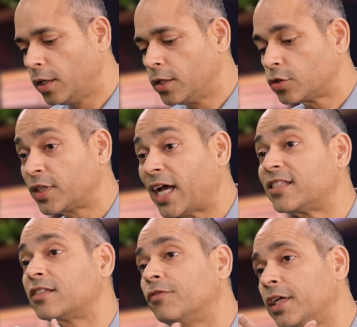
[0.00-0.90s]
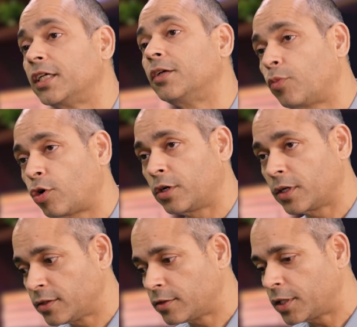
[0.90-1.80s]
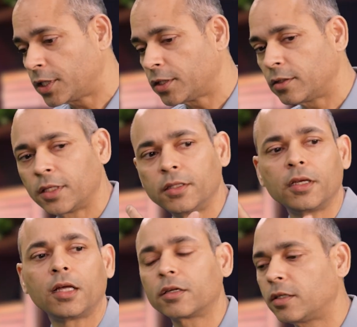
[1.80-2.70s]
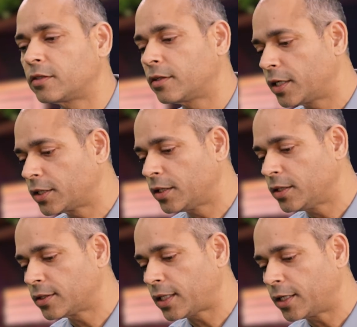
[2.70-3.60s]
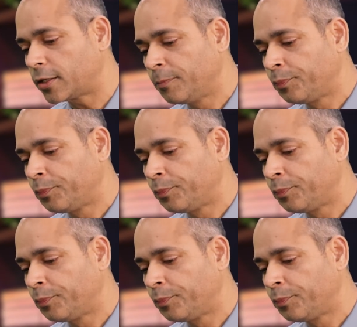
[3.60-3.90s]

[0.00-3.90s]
So that's a very important consideration. Then the other consideration is that,